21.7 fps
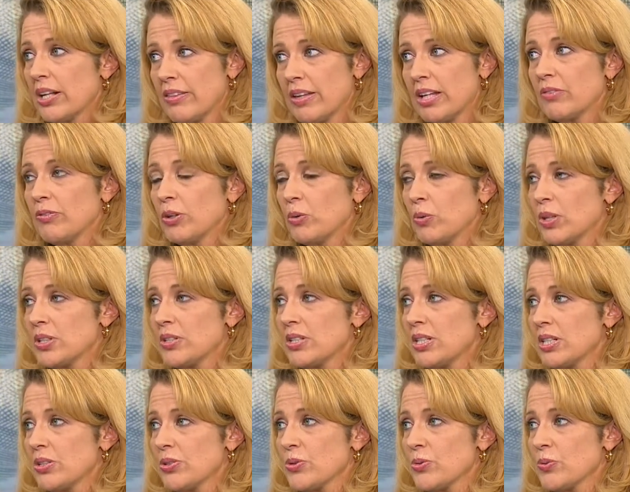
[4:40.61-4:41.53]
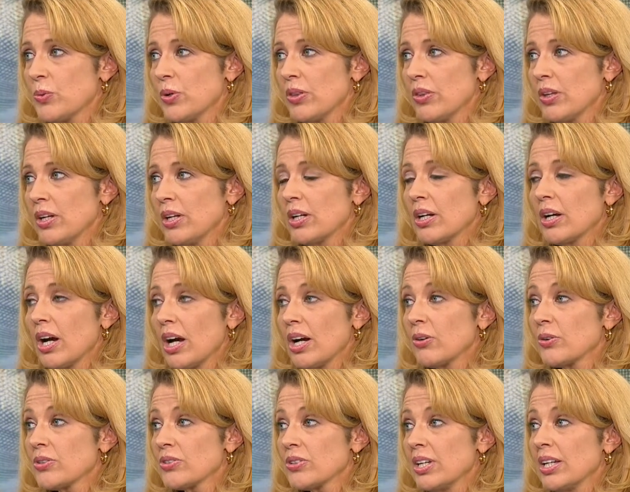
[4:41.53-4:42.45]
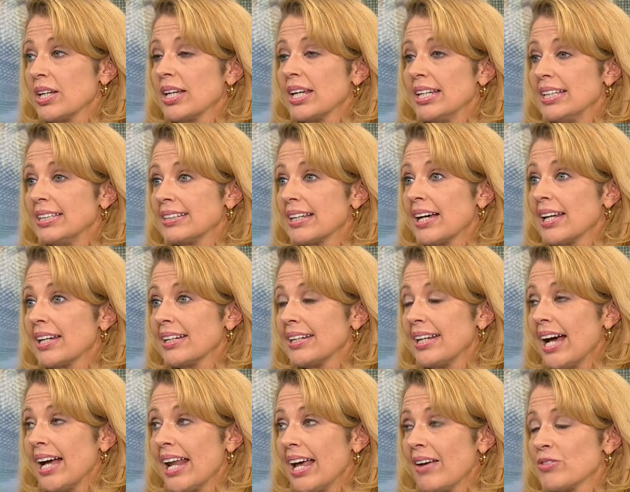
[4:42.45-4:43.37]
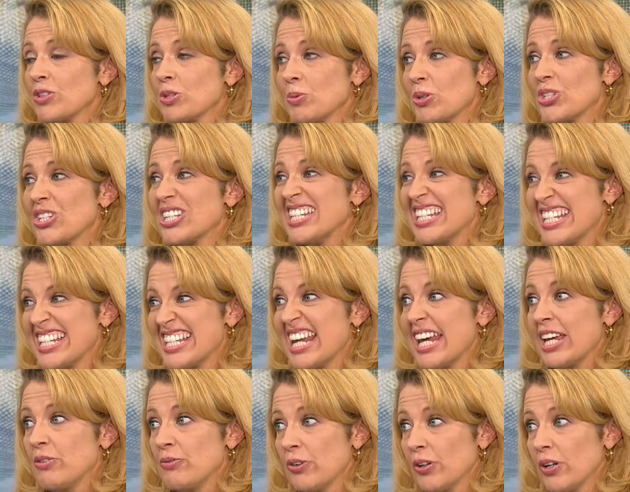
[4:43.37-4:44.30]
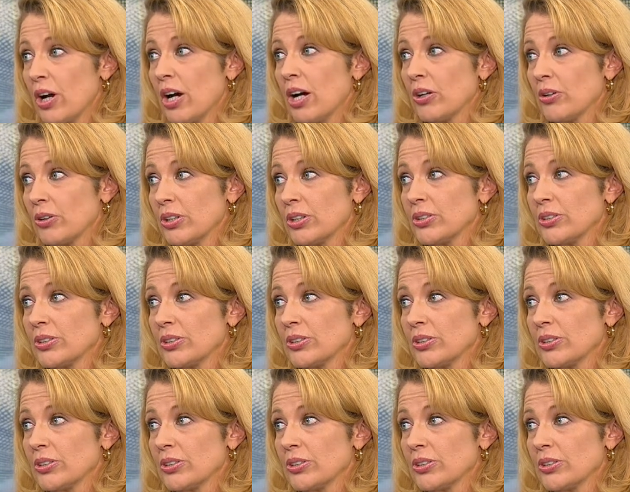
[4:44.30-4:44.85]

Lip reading: I think if he wants deals with Congress, he's got to not have so much disdain for Congress.